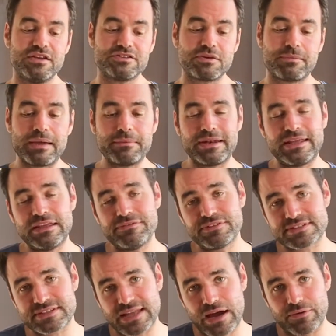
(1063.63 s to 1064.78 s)
So my belief
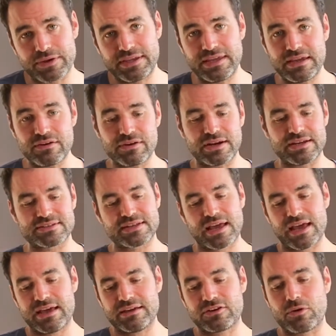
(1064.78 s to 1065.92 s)
is now here is
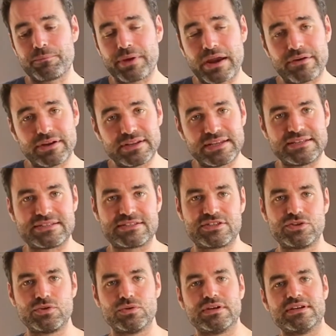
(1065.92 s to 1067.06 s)
comparing these
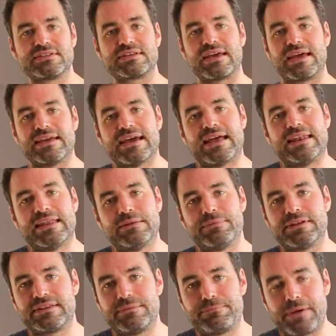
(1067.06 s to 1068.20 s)
two is a little
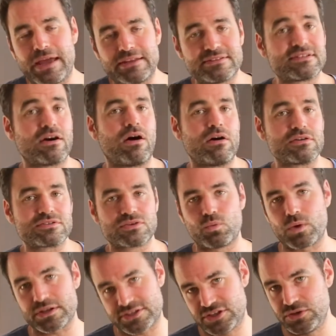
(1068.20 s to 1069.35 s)
bit depends also
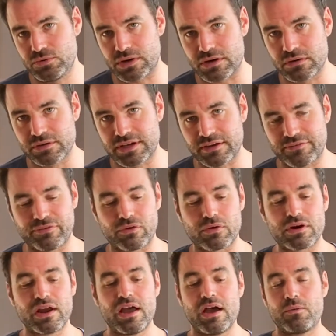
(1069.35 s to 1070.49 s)
what you are looking
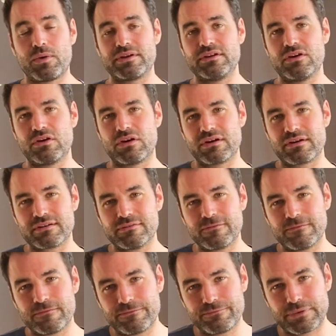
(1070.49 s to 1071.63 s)
for. When you're
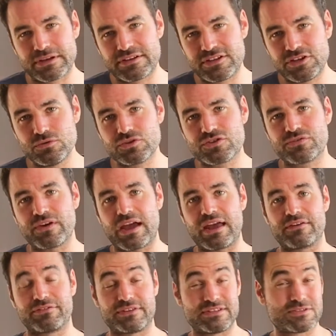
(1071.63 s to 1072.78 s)
a huge fan
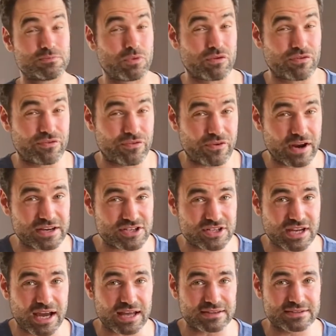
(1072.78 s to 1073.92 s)
of these more fresh
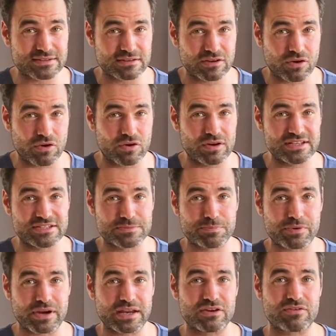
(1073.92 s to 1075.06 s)
cut, early
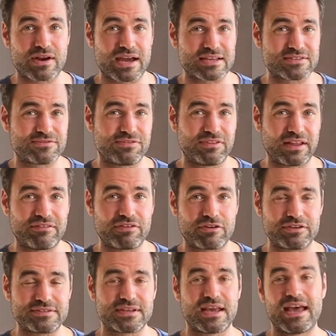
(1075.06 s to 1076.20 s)
spring grass
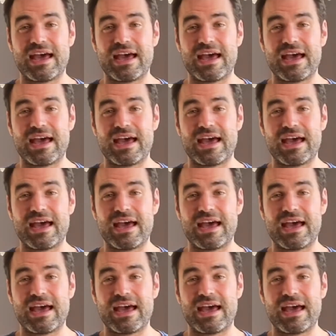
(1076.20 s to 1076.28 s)
flavors,